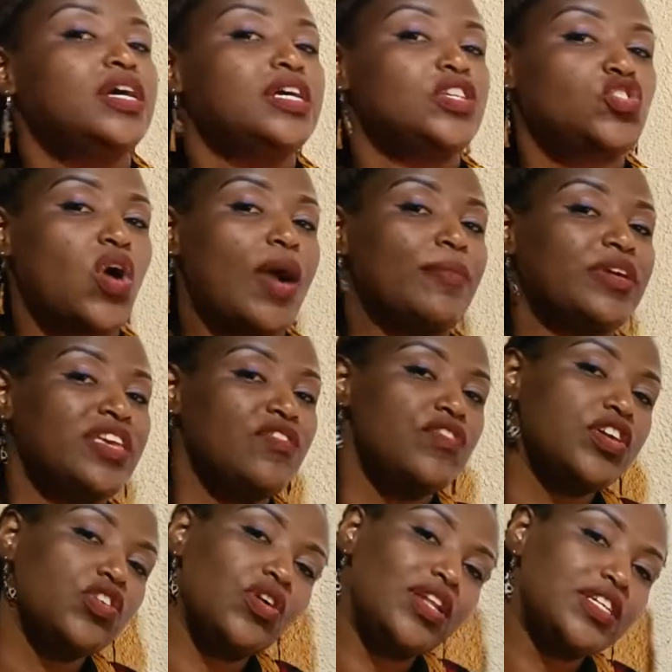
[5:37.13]
So I'm
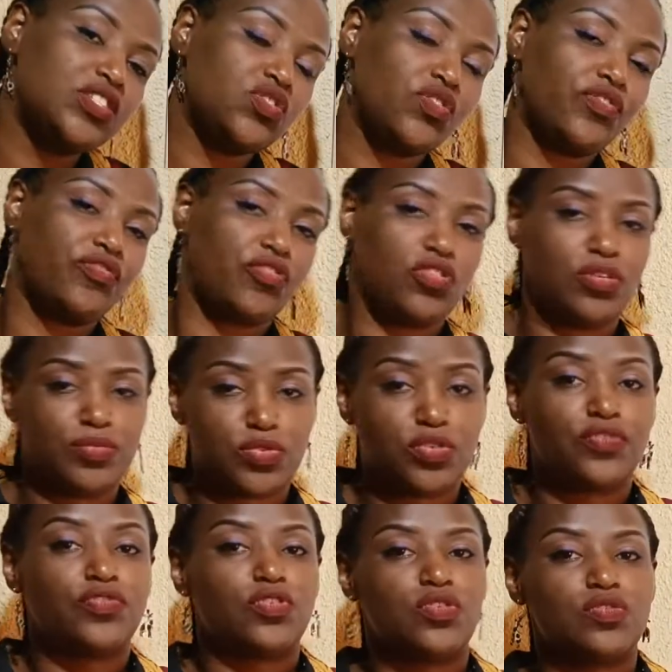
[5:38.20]
giving you a list of verbs,
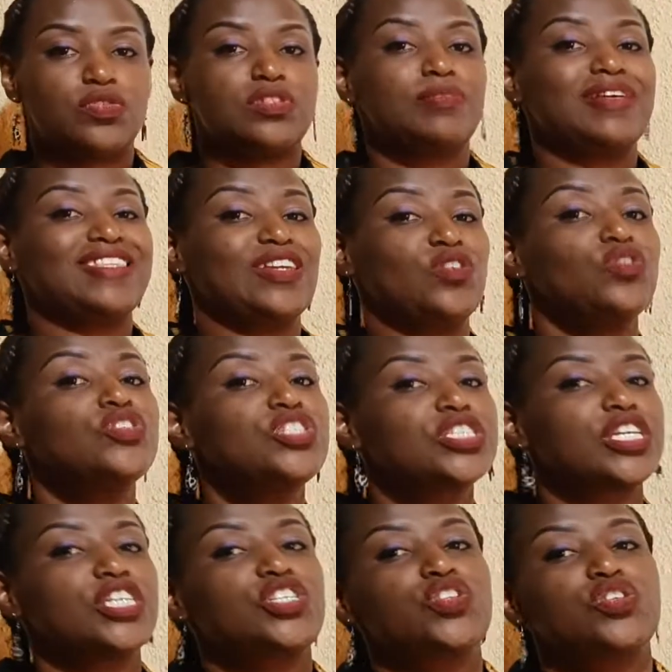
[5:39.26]
of course, but the
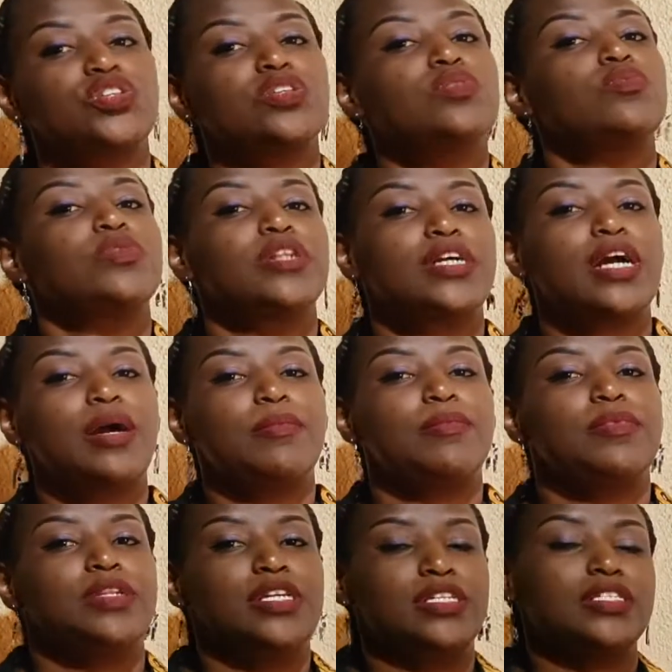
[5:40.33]
conjugation will come
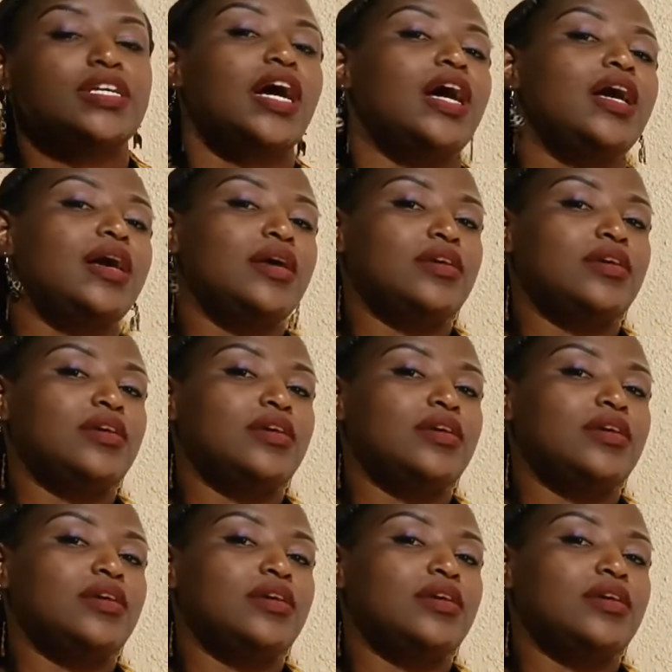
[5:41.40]
later,